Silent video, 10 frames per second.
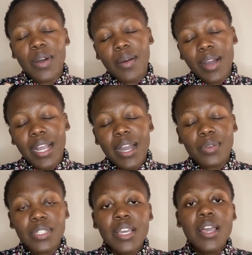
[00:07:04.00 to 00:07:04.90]
account,
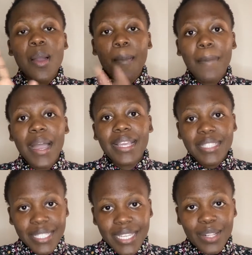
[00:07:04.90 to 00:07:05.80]
my
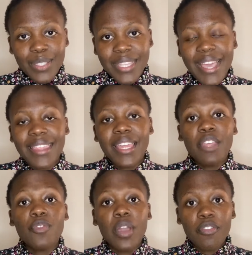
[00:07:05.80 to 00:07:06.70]
details there. Then if
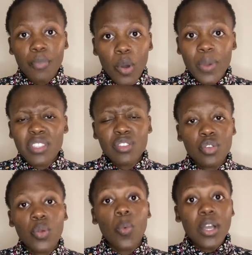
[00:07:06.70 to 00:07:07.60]
you have more questions or you
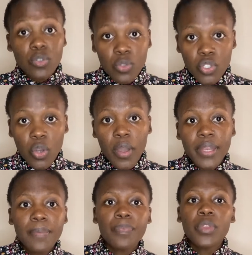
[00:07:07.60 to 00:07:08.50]
want to
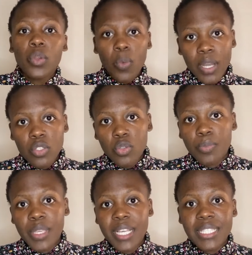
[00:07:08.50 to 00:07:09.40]
join, you want to
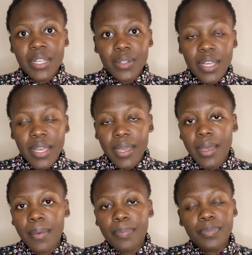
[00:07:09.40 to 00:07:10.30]
be a
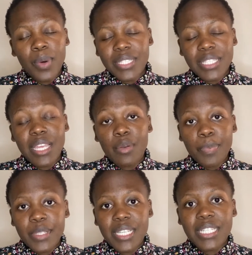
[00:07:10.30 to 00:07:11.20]

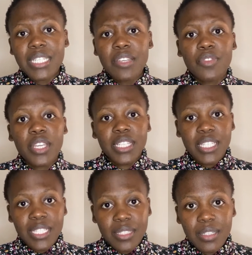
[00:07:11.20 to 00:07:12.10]
representative, you can
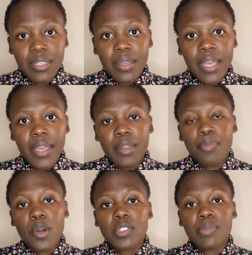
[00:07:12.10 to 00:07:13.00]
just
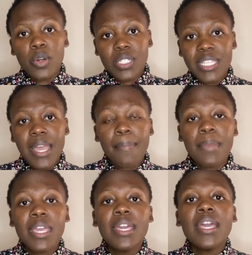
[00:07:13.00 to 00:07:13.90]
inbox me or DM
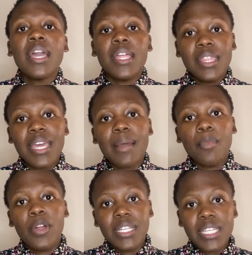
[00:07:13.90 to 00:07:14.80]
me. Then I'm
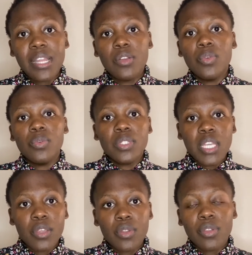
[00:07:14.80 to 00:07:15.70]
going to
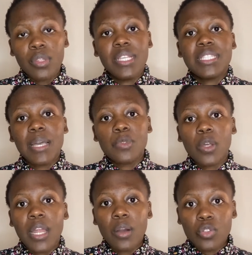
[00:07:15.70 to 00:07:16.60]
take you through the steps on
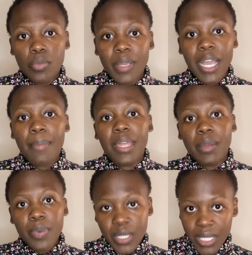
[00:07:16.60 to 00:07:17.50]
how to become a
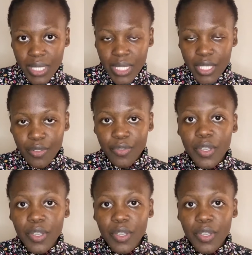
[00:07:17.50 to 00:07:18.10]
representative.